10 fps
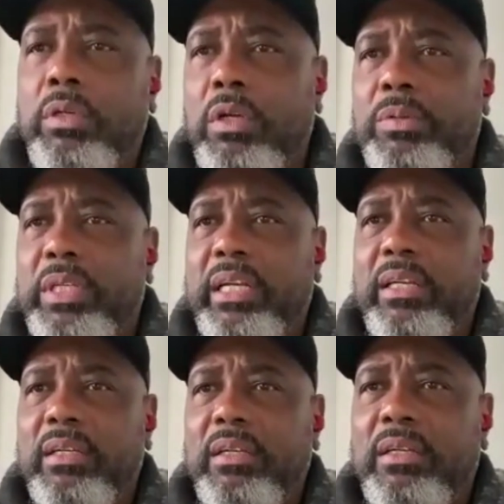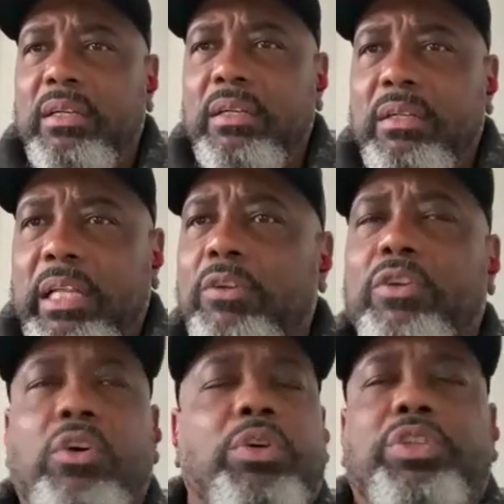You know what I'm saying? They
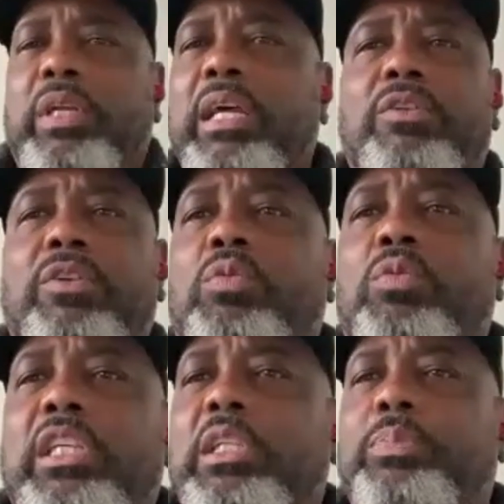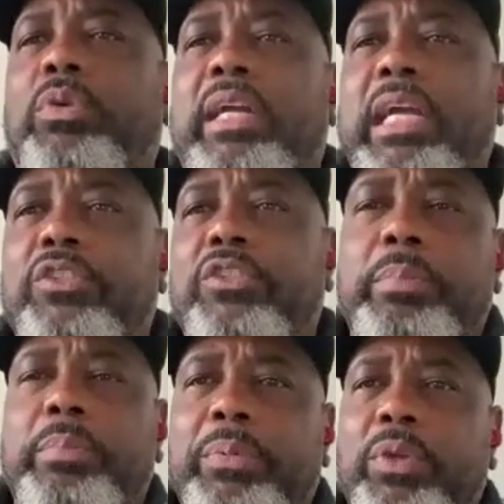don't know what you, they don't know what this broadcast do
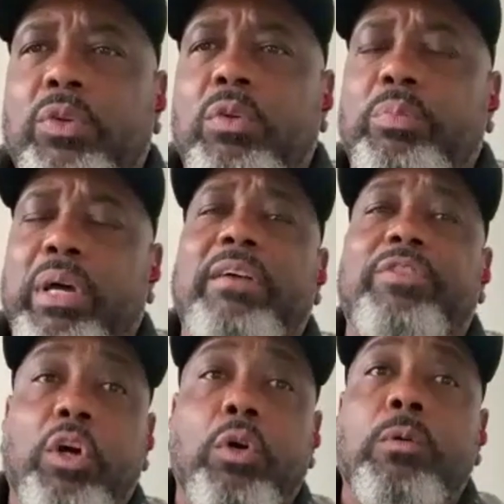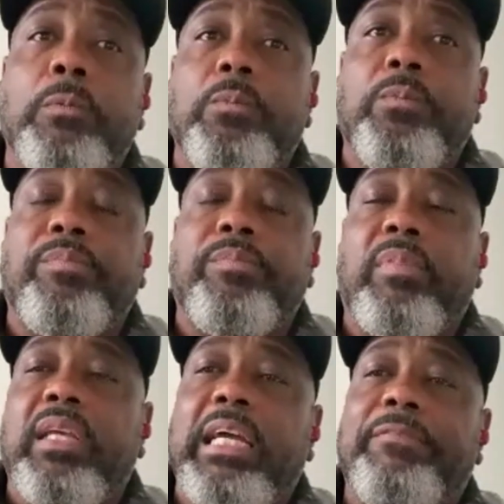to the people you do. But I know
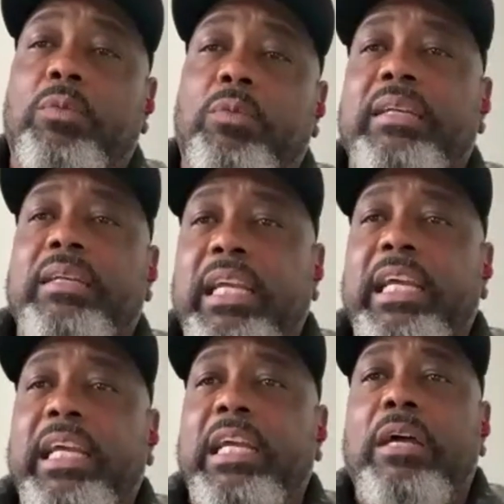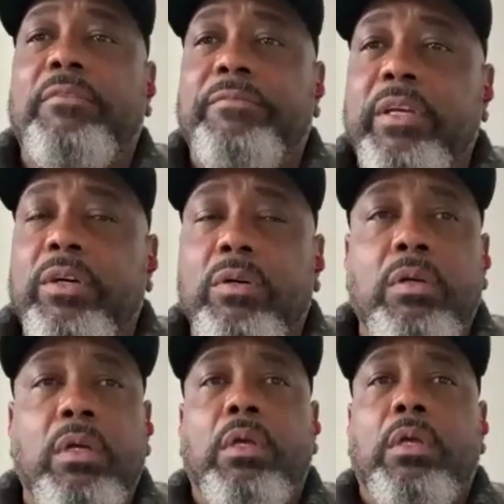that from what I've seen and what I
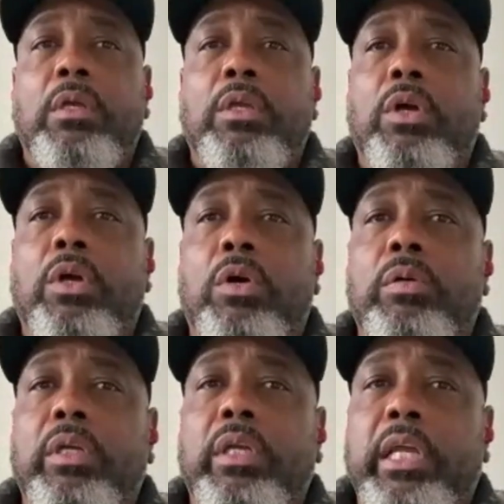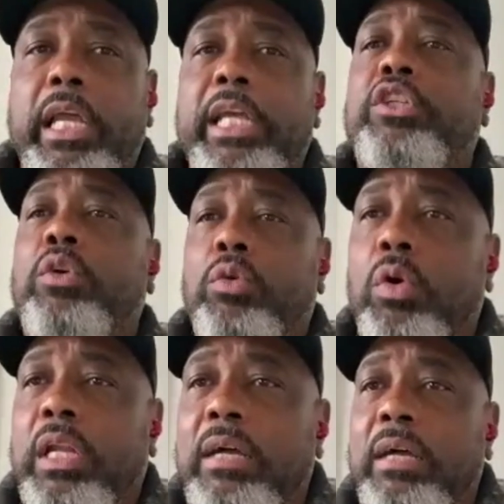feel, you know, it's going to
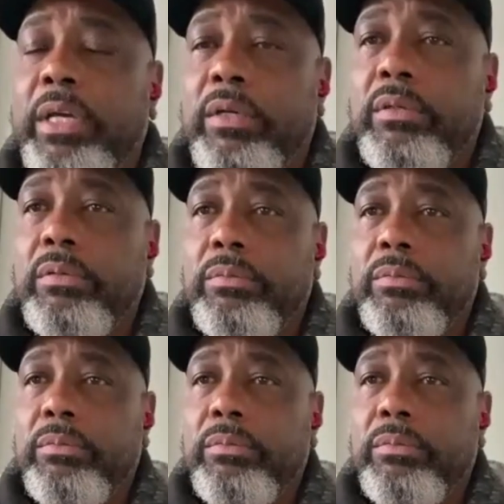go a lot better.